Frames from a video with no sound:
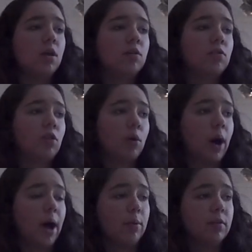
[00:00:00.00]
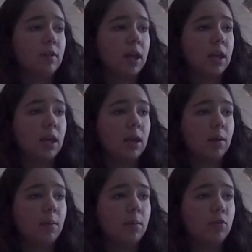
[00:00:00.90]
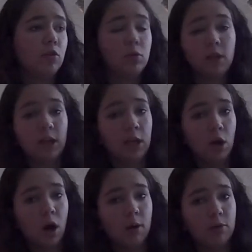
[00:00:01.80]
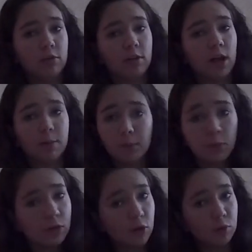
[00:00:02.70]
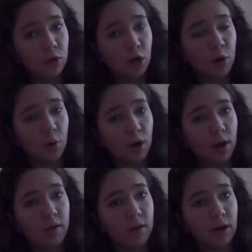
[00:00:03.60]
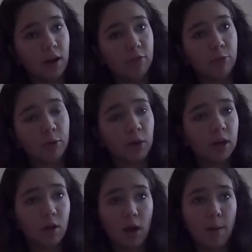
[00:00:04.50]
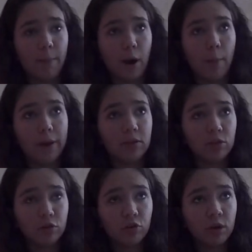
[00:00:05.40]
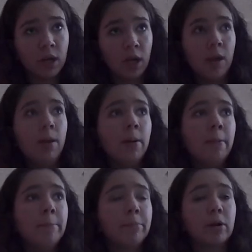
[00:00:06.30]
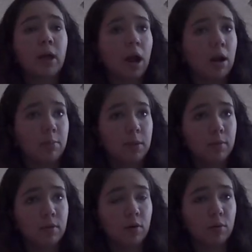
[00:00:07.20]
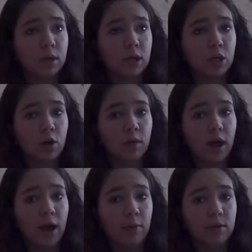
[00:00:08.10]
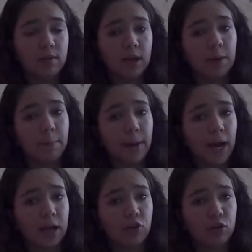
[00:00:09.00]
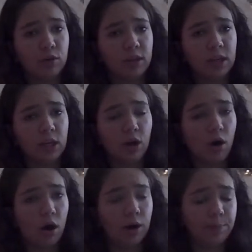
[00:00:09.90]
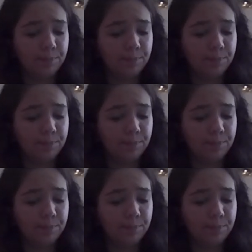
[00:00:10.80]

so I was taken to the ER which a lot of people don't know and I've spoken a lot about my surgery but a lot of people don't really know that I was taken back to the ER